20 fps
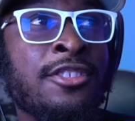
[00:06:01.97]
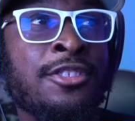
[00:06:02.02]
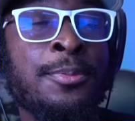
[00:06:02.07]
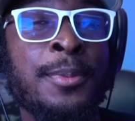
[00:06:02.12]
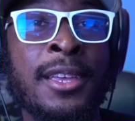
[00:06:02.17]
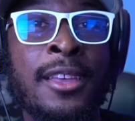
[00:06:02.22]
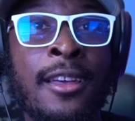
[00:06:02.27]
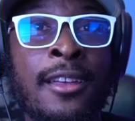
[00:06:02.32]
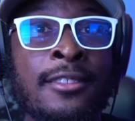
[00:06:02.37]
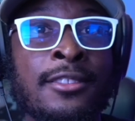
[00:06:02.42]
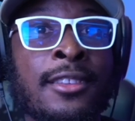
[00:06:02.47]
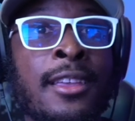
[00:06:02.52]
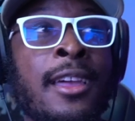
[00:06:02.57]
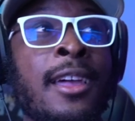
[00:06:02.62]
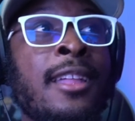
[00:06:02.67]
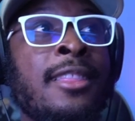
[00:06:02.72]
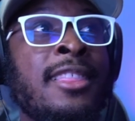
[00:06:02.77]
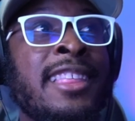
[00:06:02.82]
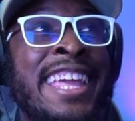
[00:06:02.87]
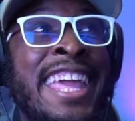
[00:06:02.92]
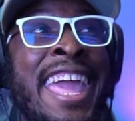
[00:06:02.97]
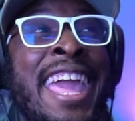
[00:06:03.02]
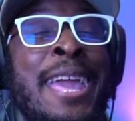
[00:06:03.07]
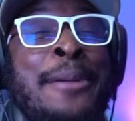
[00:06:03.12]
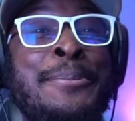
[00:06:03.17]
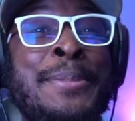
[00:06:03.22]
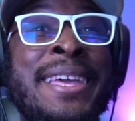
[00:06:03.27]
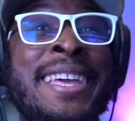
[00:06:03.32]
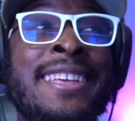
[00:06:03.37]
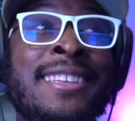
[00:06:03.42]
just because the
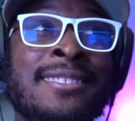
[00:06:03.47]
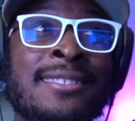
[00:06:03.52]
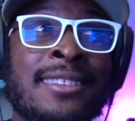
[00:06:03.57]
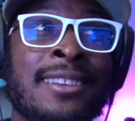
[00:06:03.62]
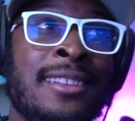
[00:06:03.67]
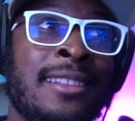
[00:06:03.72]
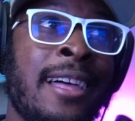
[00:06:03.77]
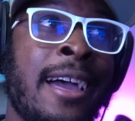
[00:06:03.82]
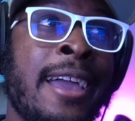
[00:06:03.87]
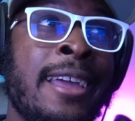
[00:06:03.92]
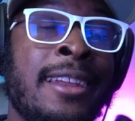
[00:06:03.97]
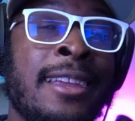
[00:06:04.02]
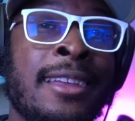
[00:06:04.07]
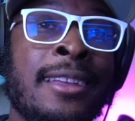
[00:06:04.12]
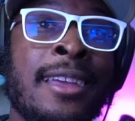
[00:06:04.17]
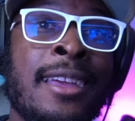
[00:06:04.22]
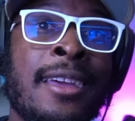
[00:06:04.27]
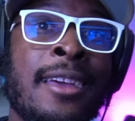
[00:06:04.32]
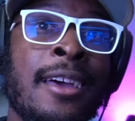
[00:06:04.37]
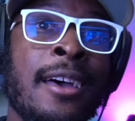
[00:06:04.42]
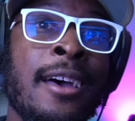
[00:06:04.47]
game is declining.